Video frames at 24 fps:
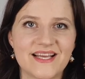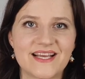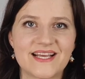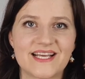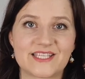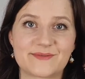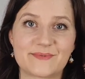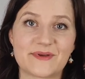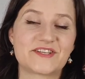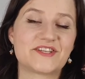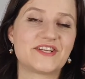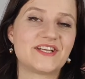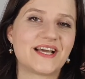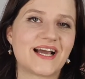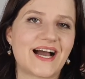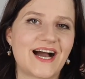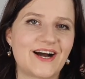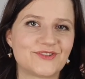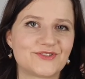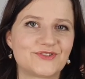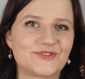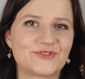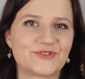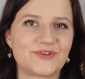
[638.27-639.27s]
especially how
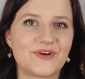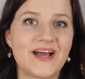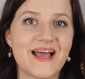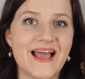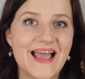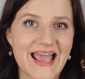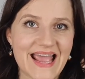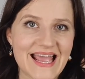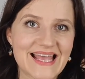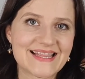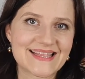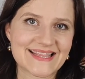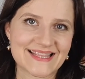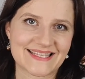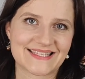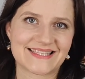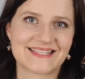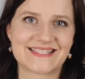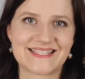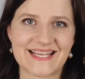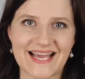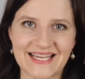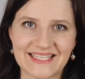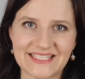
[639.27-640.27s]
to end the
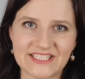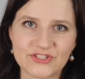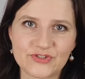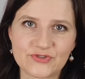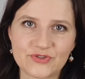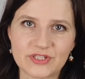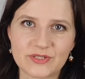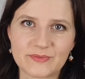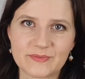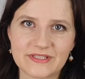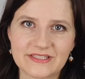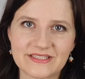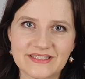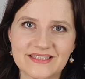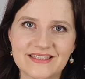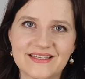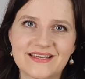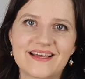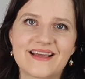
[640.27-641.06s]
silent treatment.